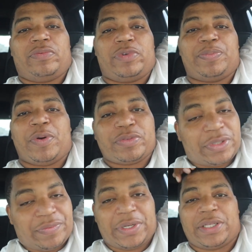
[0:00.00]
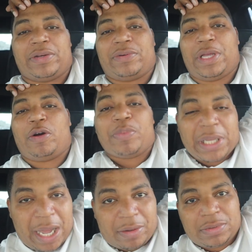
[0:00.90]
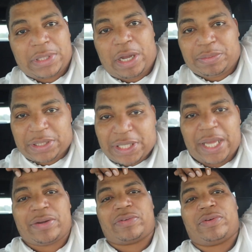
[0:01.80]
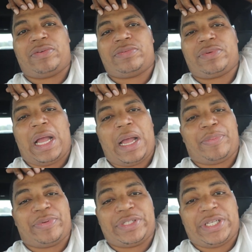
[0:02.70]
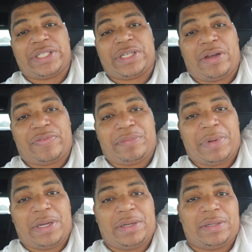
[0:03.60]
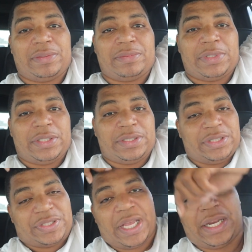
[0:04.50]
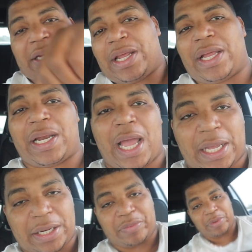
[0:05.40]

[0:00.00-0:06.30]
repost the video, help me out, help the channel grow. I appreciate y'all from uh, just standing there and locking it